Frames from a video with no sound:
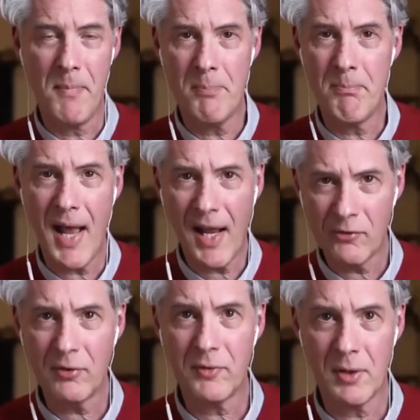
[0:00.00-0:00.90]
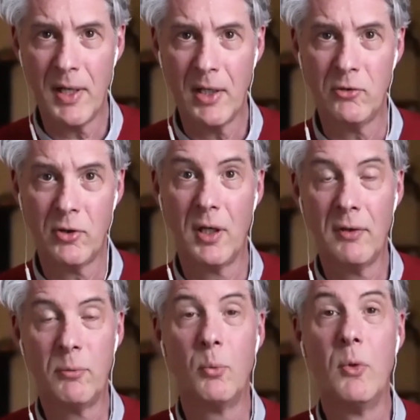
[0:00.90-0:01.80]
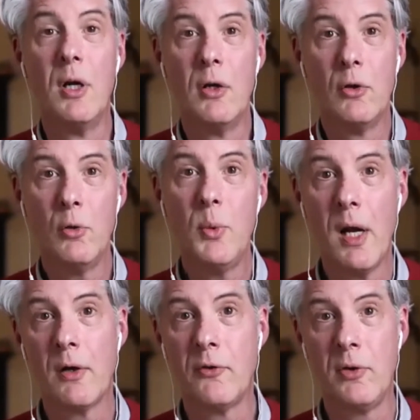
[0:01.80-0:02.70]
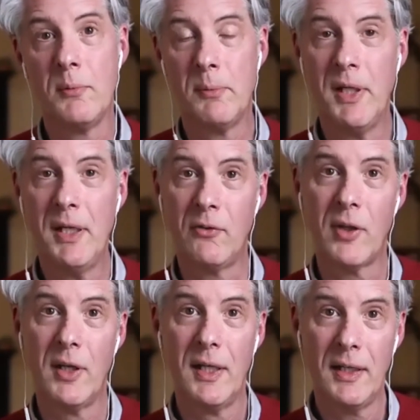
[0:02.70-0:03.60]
a massive dimension of who we are as human beings